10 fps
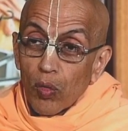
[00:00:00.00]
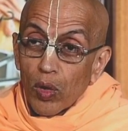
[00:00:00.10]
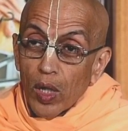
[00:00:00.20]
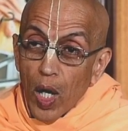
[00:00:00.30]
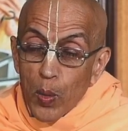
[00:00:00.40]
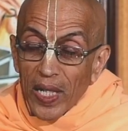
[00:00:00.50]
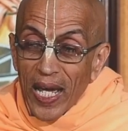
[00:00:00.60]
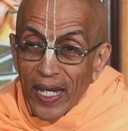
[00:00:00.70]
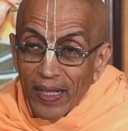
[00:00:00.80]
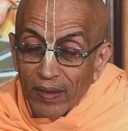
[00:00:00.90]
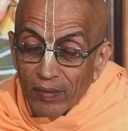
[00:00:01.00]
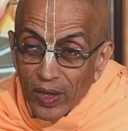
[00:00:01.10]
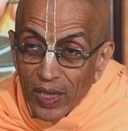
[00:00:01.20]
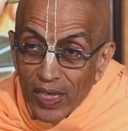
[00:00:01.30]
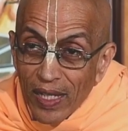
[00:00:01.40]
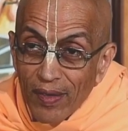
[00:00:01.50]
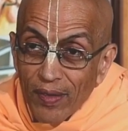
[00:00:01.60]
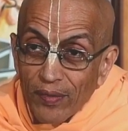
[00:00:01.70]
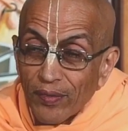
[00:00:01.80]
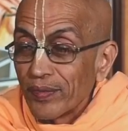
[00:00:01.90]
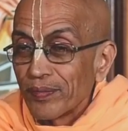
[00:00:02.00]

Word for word: how will I live.